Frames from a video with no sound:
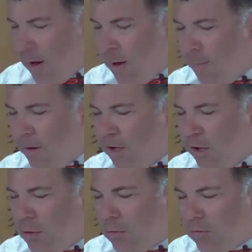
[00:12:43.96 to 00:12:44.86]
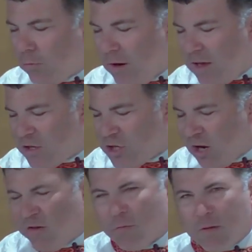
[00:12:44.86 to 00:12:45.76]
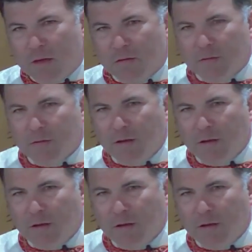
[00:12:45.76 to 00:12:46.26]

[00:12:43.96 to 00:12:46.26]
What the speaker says: But use right judgment